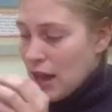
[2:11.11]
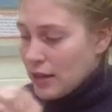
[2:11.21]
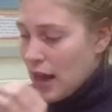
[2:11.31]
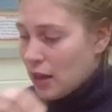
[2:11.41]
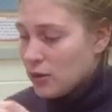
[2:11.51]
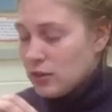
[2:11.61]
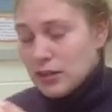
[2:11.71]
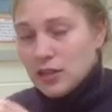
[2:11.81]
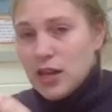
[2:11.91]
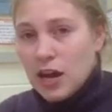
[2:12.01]
Now you need
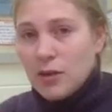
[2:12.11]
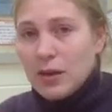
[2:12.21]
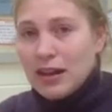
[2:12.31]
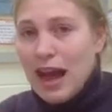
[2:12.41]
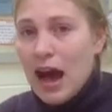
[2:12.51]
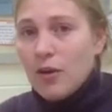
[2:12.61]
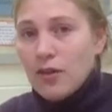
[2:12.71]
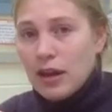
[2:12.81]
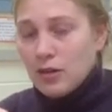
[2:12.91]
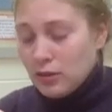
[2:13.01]
to talk about how
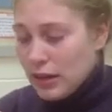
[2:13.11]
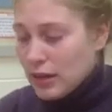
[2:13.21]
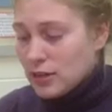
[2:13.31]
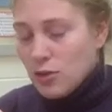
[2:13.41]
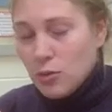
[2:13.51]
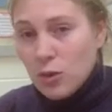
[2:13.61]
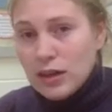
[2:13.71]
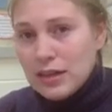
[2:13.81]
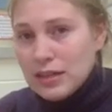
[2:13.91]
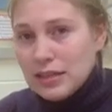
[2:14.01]
they are linked.
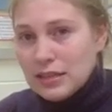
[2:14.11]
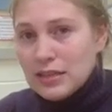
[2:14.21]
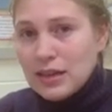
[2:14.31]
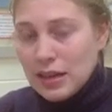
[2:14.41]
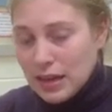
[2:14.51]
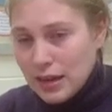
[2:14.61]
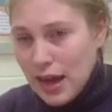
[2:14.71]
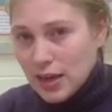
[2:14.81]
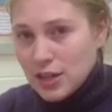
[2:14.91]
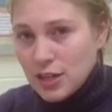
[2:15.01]
What is the
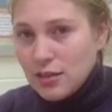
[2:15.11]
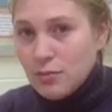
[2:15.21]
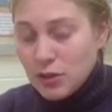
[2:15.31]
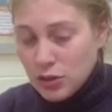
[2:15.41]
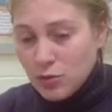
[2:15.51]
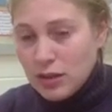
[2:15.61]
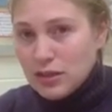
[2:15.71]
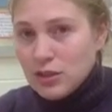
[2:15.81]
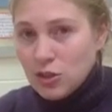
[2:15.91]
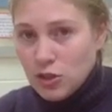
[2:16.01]
connection between
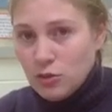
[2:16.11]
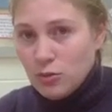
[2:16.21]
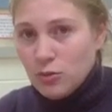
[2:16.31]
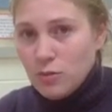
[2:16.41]
the two?